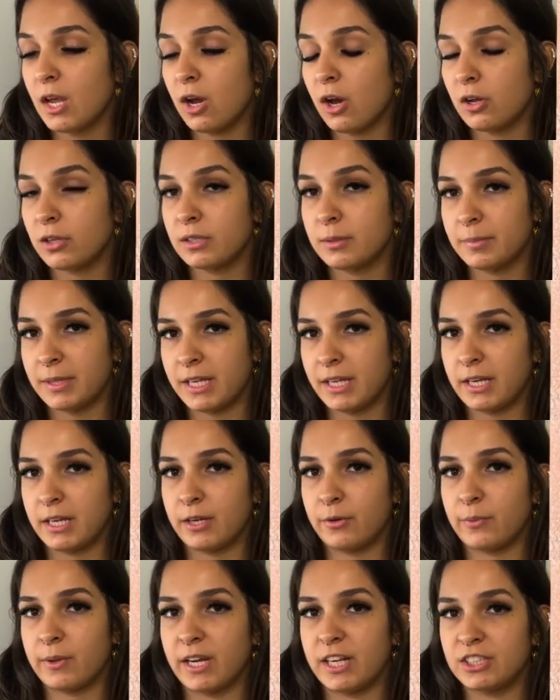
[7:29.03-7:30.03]
On the
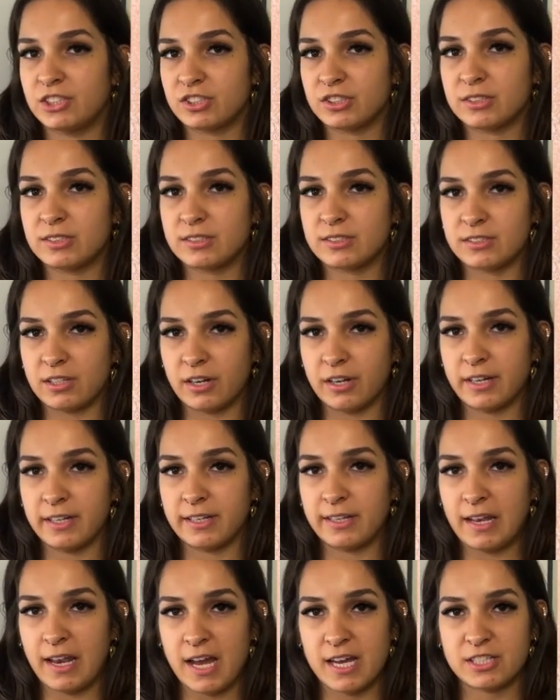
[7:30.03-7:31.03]
beginning, when I just
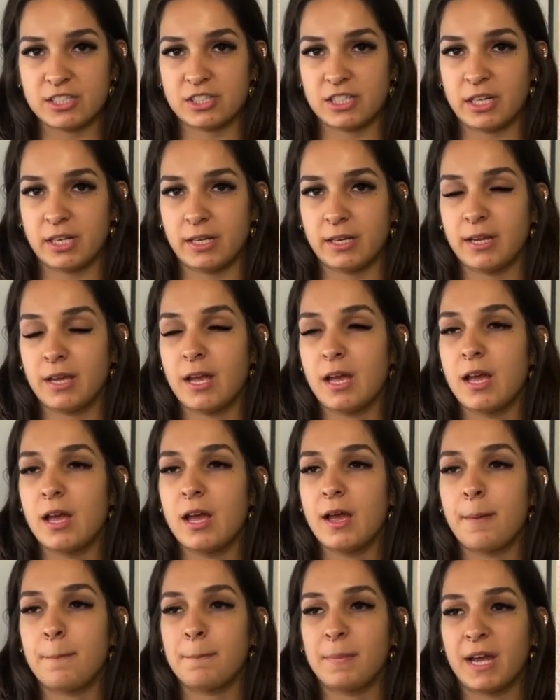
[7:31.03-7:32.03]
started lashing,
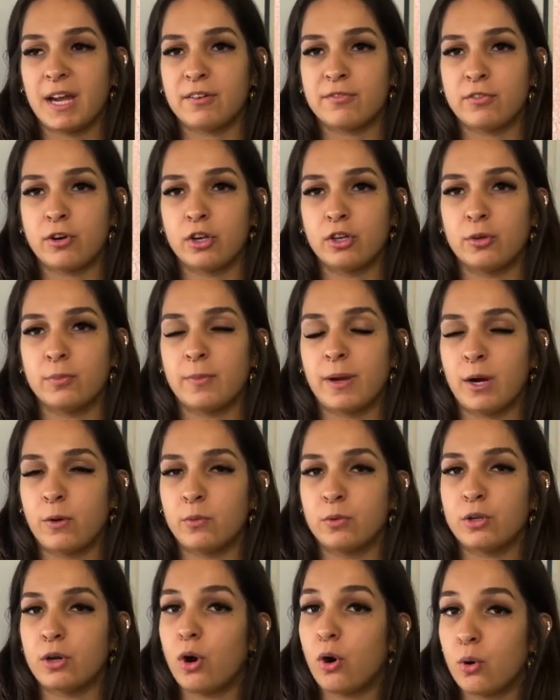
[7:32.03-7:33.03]
mega volume, I
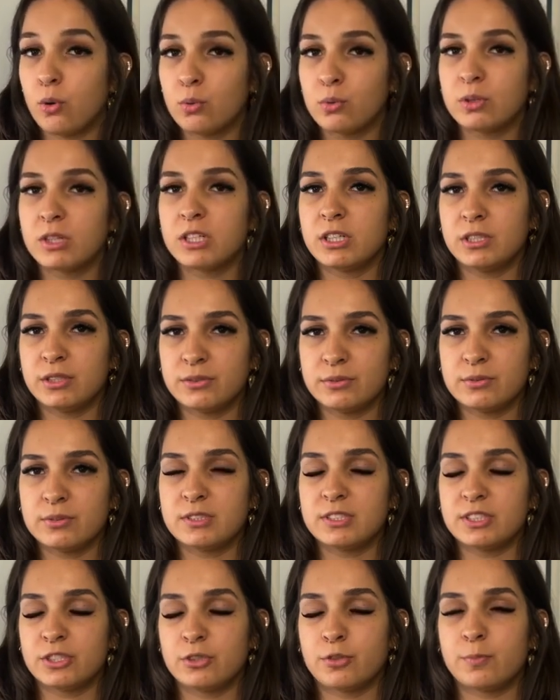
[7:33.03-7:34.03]
would only use
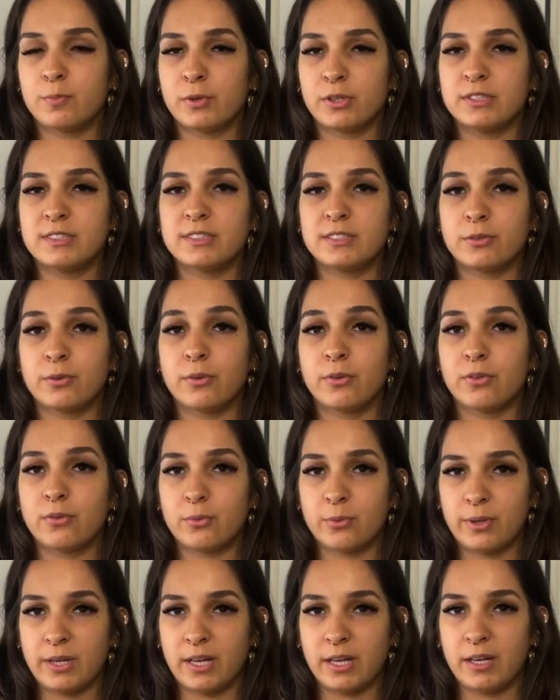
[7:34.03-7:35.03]

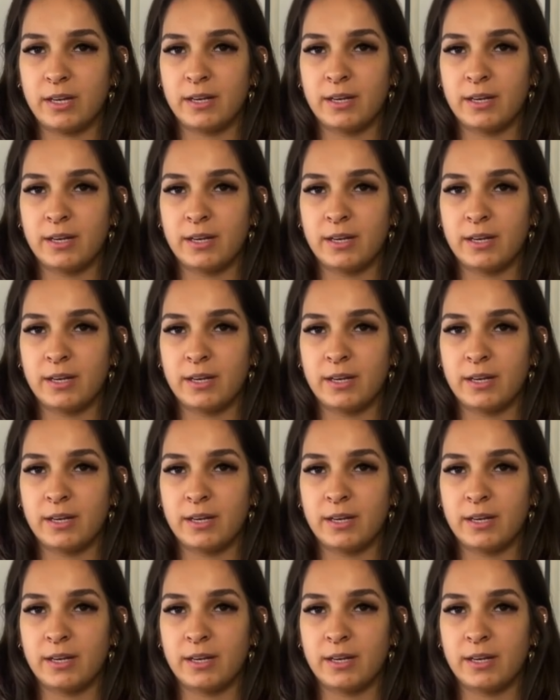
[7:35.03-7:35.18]
0.03